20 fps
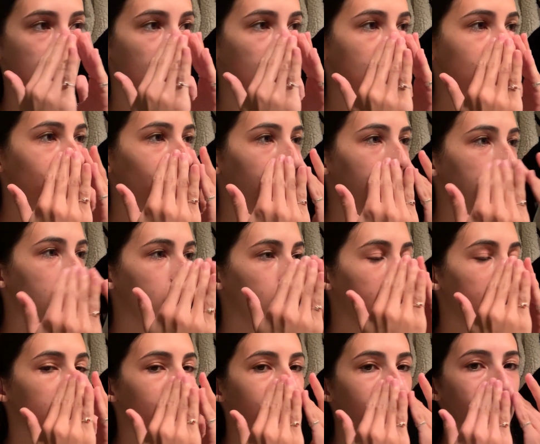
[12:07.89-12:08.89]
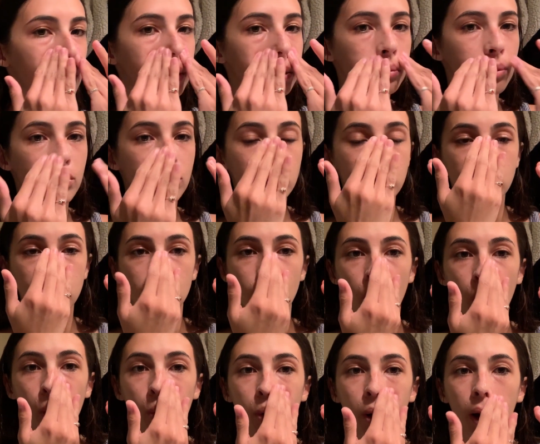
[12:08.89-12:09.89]
That's fine. Oh my god, it smells so
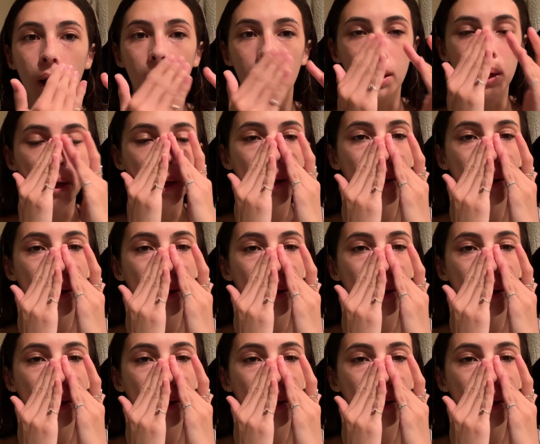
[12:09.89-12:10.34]
good.